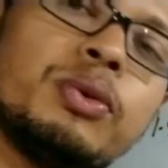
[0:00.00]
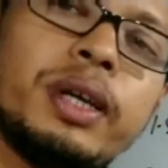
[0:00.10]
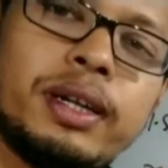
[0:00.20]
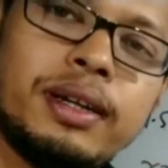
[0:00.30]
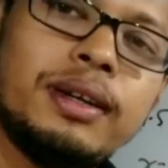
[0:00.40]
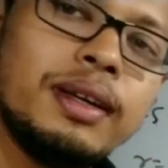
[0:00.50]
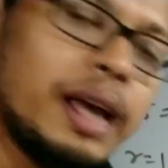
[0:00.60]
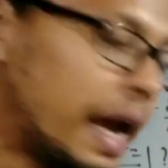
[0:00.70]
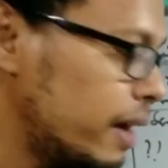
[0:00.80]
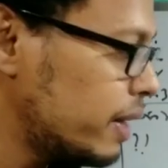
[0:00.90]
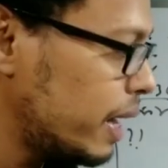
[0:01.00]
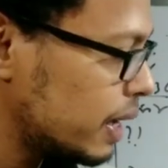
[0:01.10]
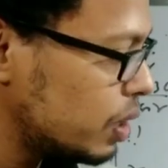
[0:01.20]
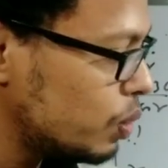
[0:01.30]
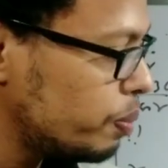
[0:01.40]
rarer, and the
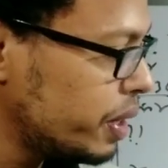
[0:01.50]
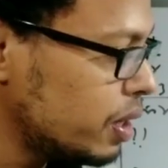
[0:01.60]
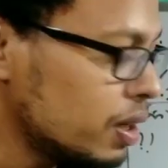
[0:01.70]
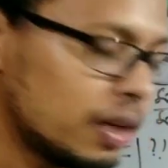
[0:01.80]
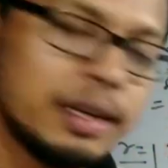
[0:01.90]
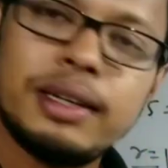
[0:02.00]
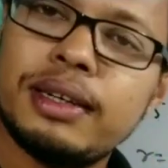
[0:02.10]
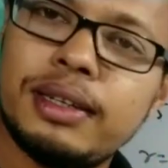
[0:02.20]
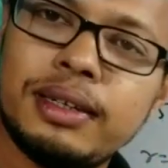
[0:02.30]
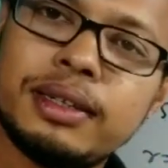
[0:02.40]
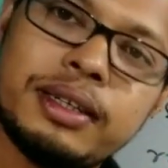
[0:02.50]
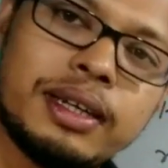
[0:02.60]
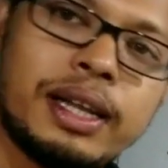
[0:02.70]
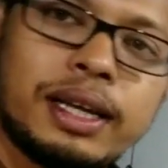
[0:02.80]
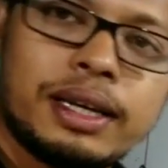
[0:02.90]
angle will be greater than
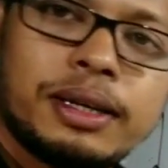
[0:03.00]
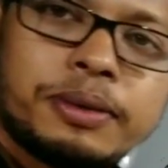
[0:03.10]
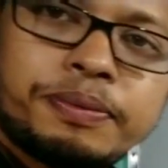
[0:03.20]
critical angle.